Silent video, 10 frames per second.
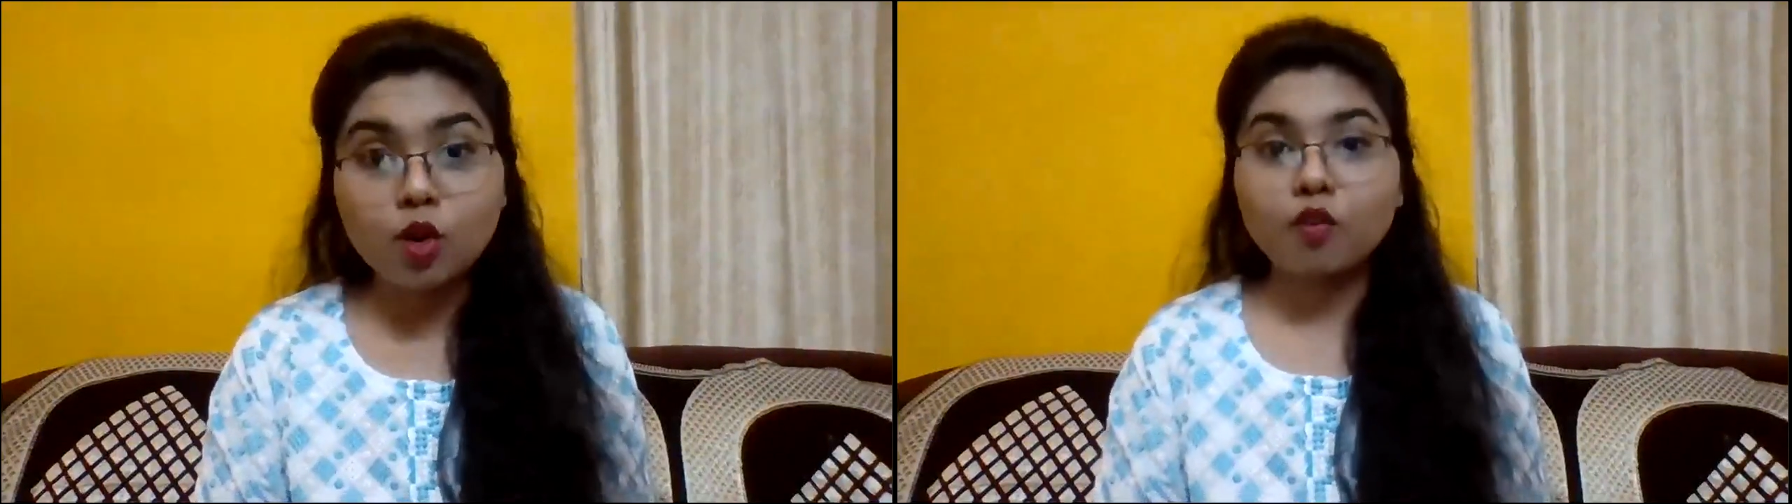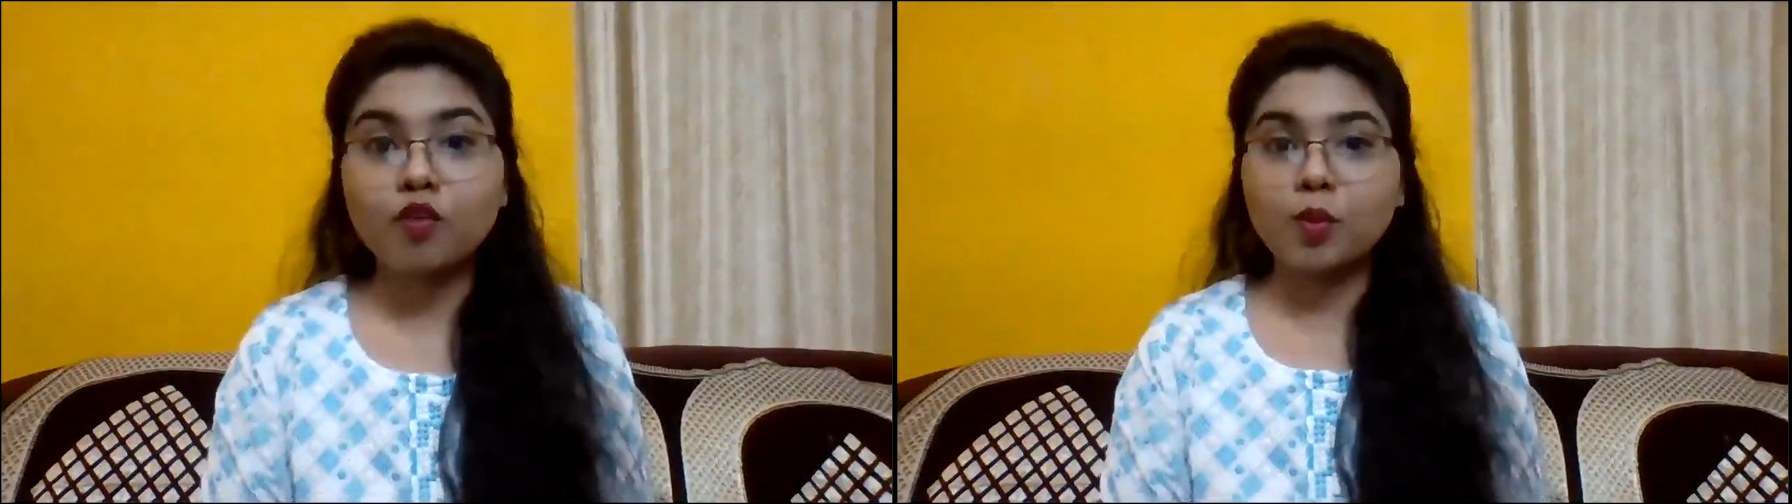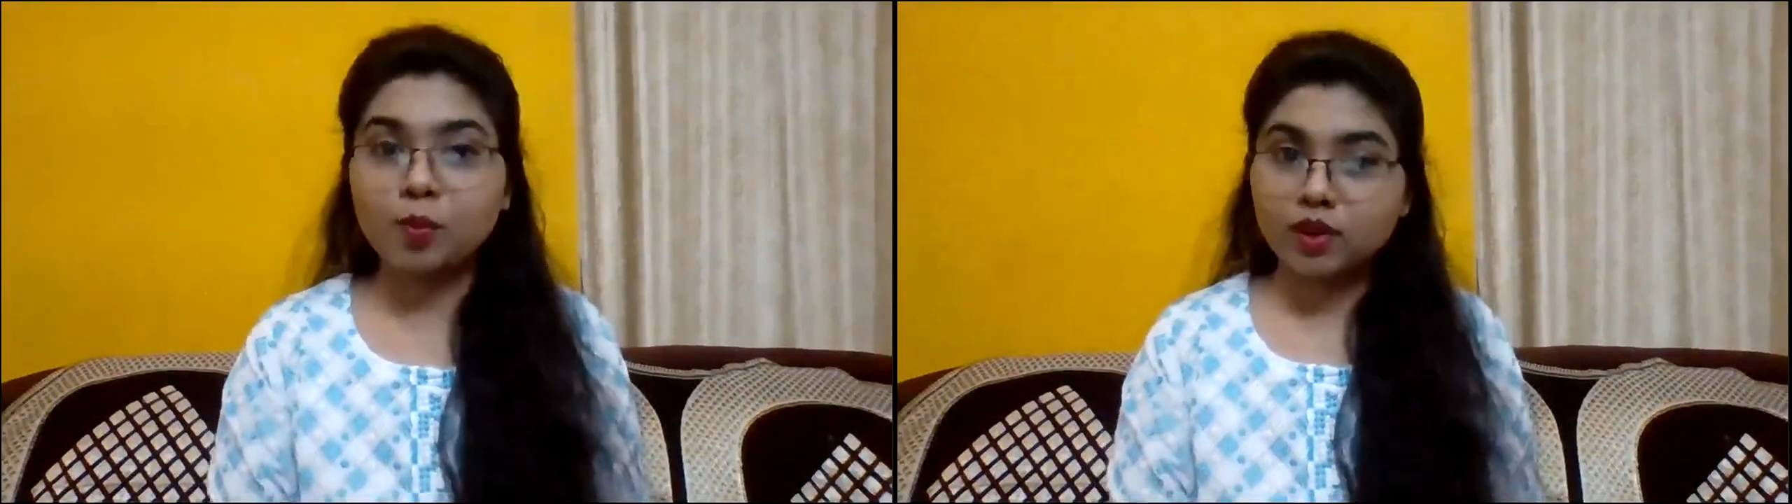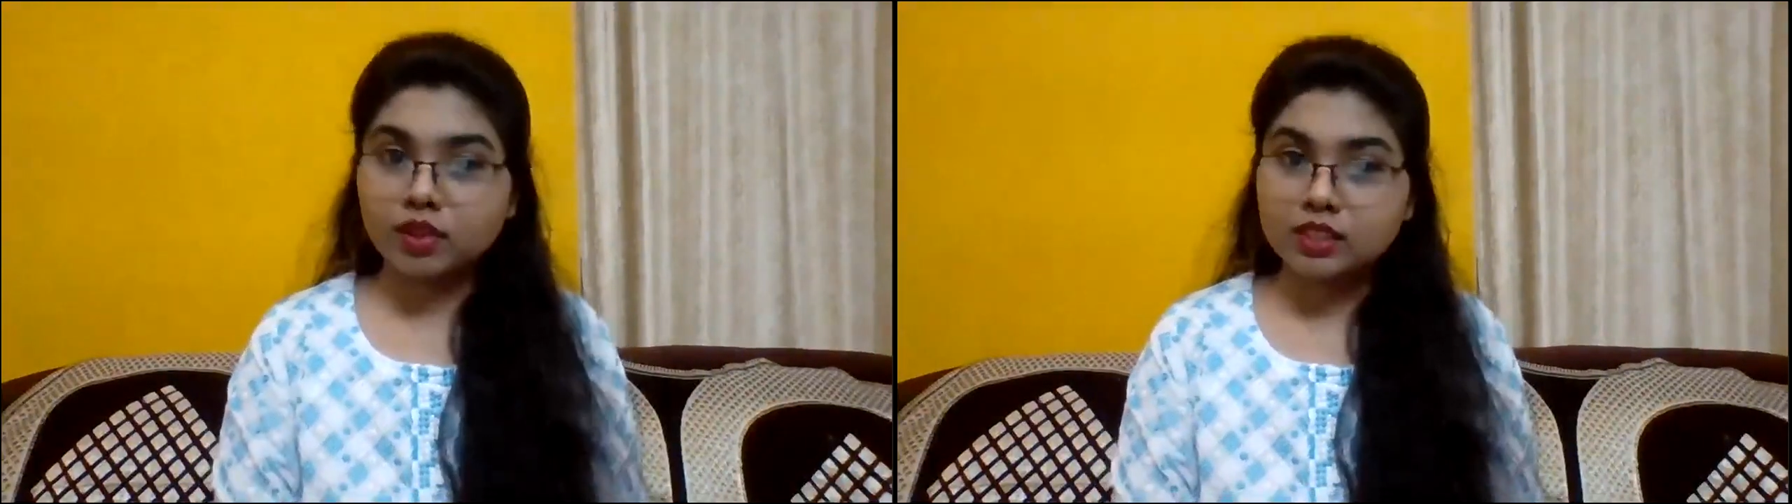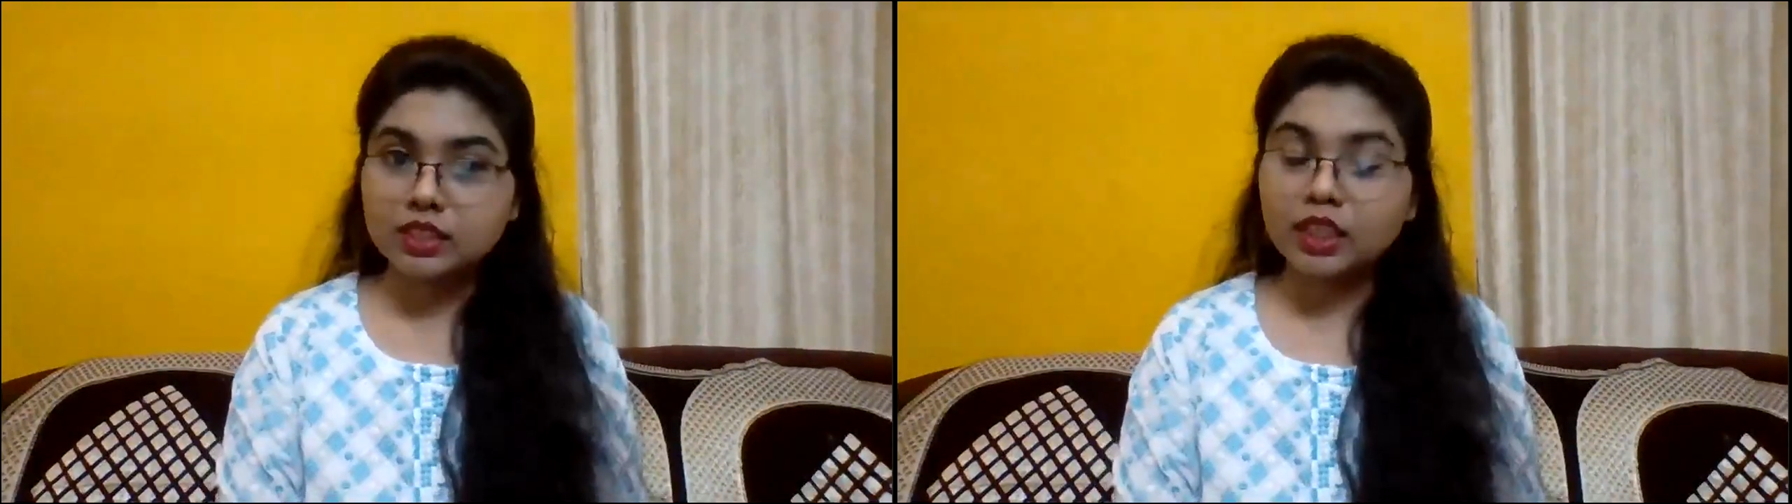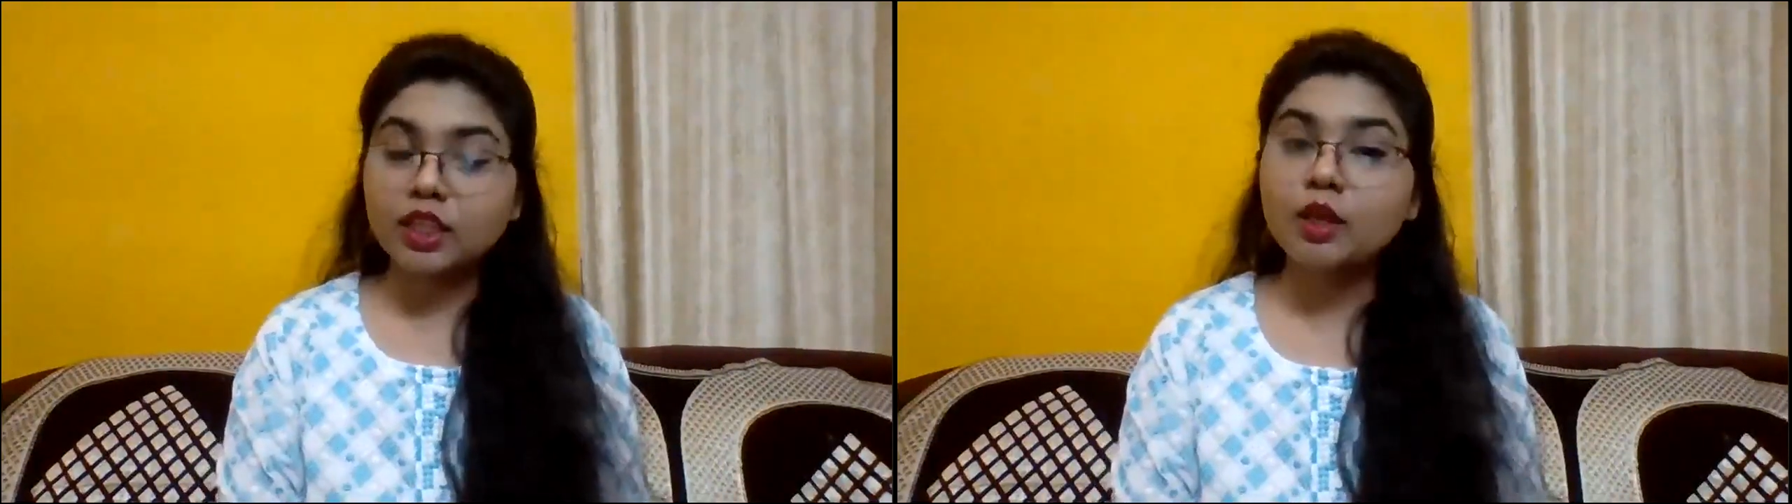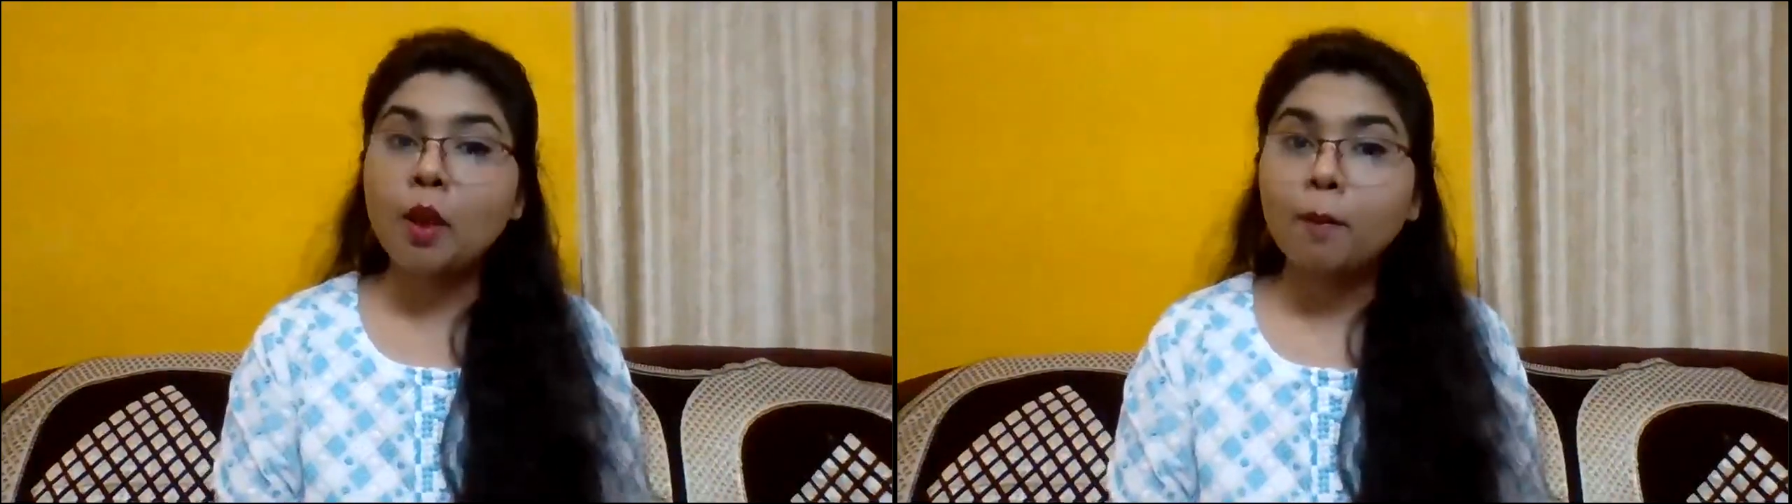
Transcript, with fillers: of a person,